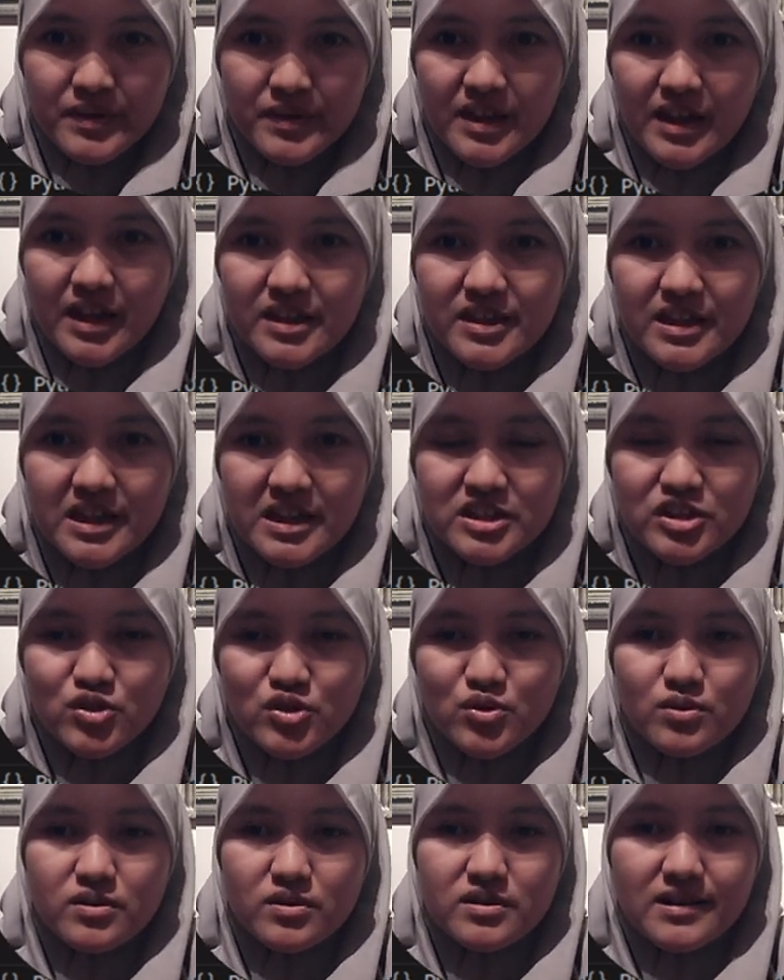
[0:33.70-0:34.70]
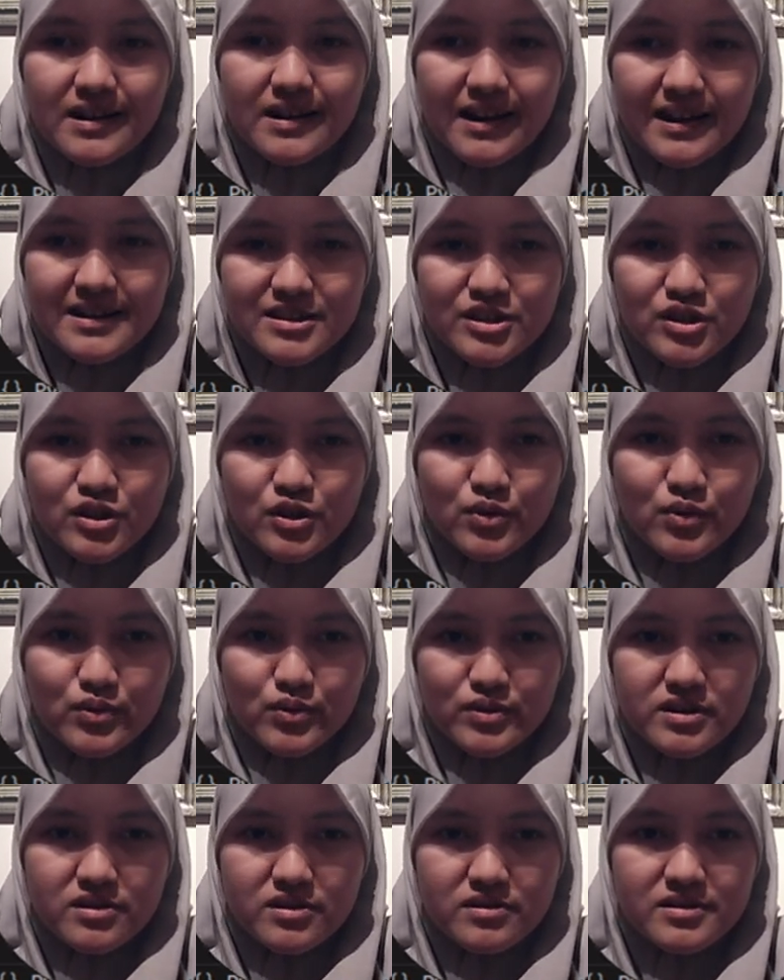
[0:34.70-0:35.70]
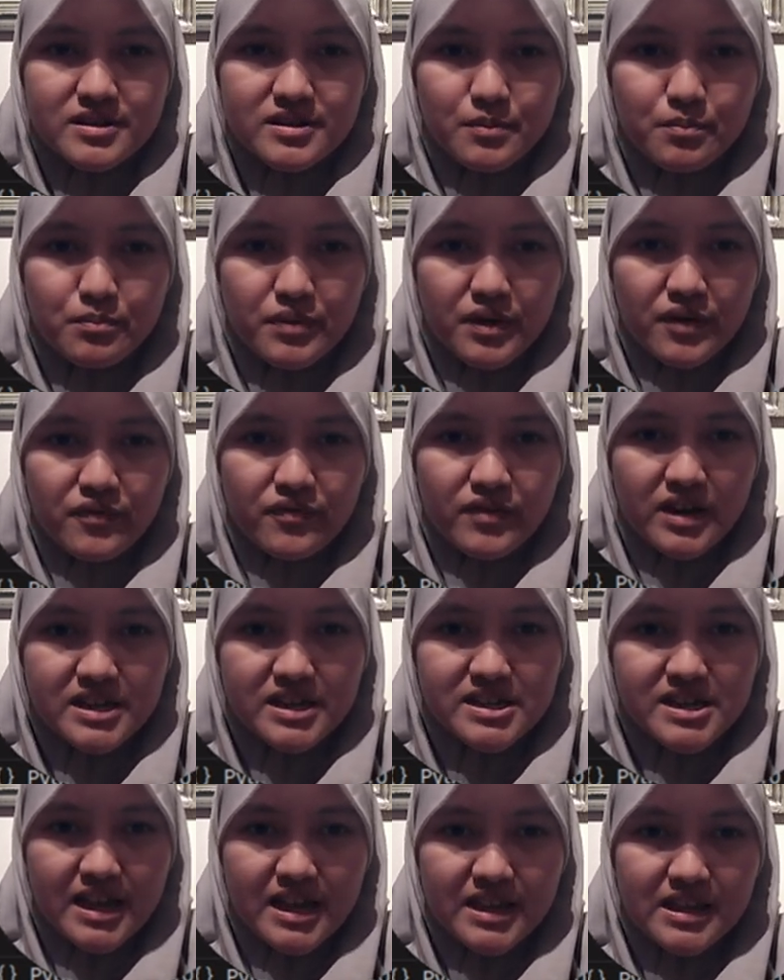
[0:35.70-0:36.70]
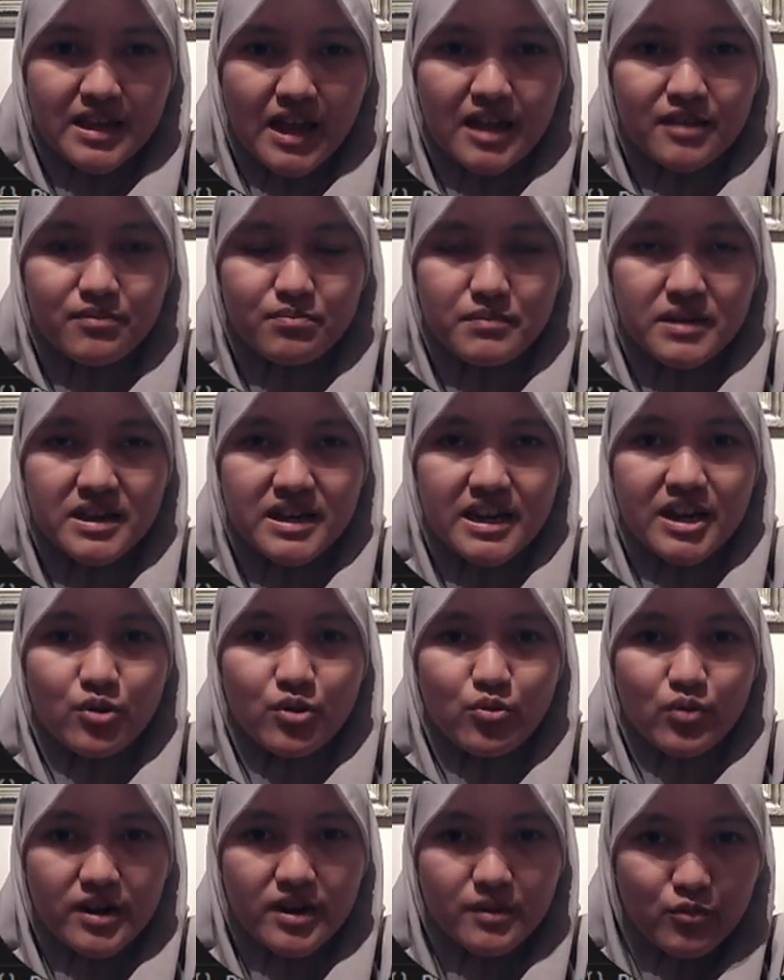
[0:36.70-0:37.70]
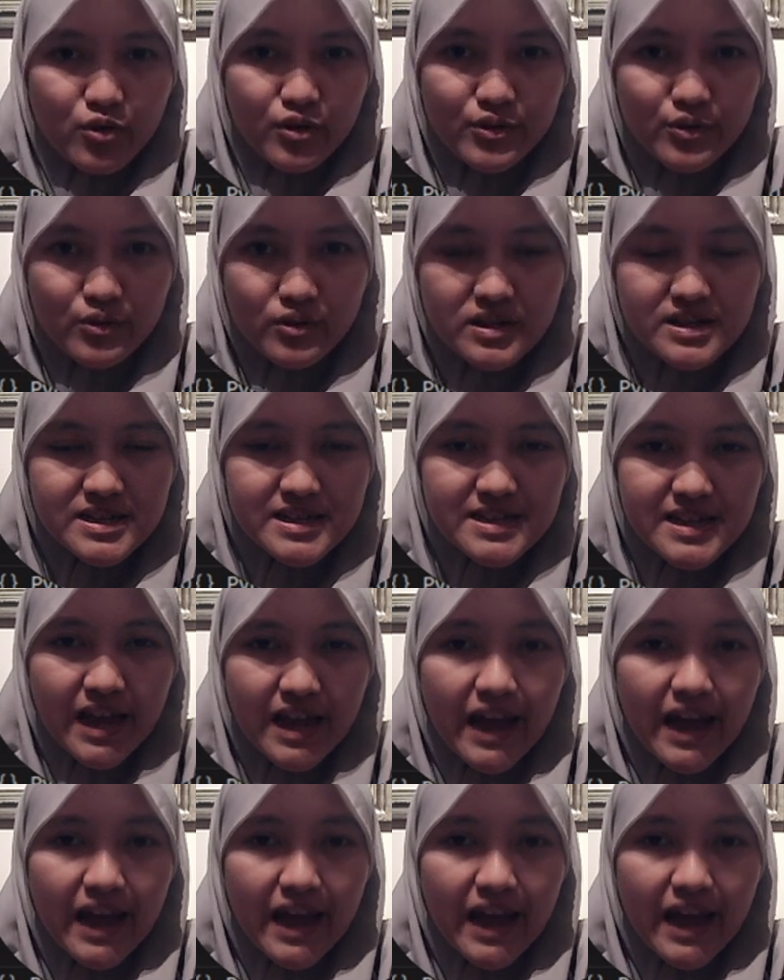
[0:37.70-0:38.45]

and then store the class users privilege at admin in one modules,